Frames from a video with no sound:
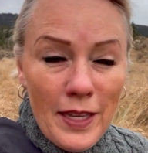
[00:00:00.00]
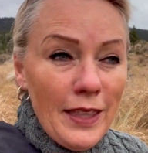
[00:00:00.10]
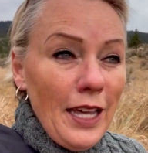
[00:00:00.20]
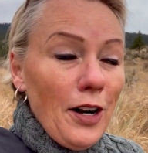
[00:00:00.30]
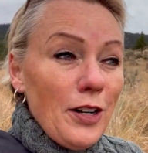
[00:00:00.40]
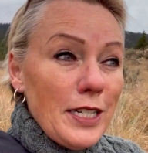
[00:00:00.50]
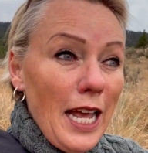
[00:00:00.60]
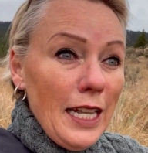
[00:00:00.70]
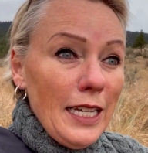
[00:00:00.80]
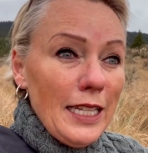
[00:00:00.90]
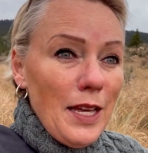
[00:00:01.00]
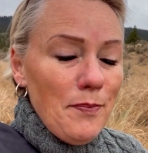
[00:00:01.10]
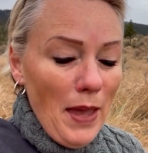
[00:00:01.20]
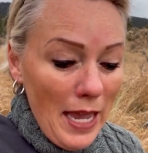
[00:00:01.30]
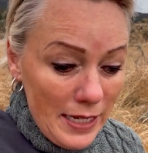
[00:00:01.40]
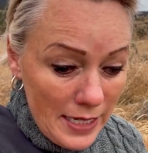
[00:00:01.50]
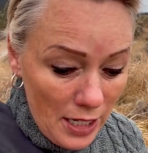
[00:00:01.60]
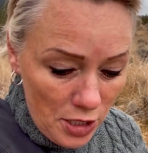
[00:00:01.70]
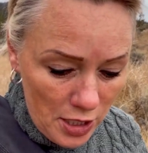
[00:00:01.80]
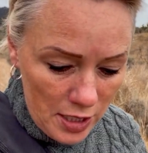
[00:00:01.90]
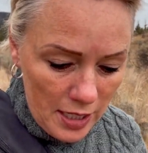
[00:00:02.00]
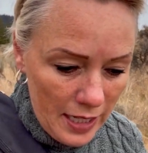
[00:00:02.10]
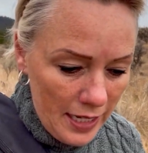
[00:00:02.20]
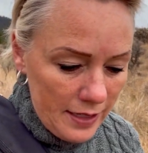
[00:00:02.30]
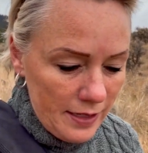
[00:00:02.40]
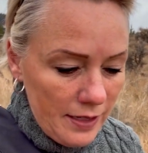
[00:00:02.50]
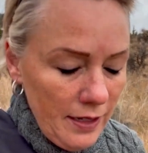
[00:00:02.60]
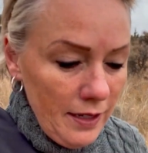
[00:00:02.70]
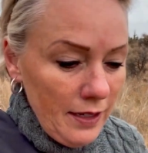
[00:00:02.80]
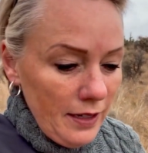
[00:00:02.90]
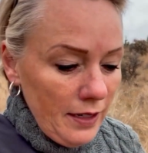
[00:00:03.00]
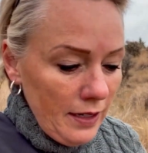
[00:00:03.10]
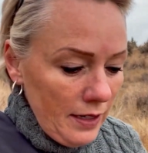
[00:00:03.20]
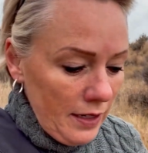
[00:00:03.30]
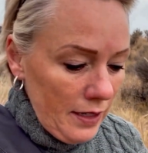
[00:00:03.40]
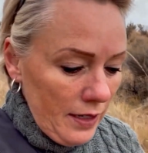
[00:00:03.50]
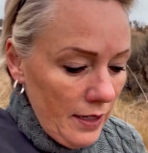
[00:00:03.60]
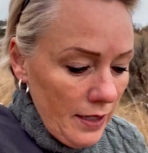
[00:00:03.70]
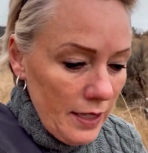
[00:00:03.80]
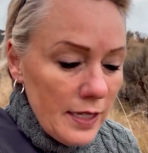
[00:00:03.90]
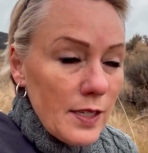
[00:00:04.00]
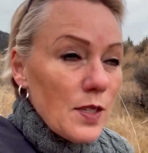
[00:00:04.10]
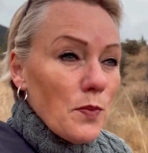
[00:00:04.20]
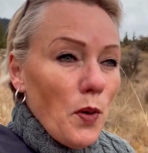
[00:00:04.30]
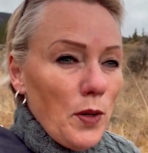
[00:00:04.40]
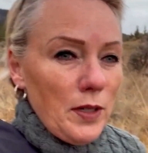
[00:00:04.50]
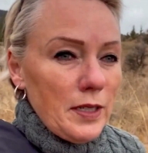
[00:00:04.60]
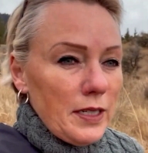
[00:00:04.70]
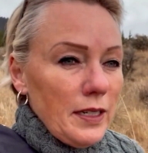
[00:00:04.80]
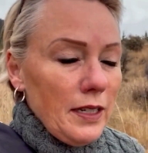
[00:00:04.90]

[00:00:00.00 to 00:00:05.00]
that are telling them, pay attention to this. This is important.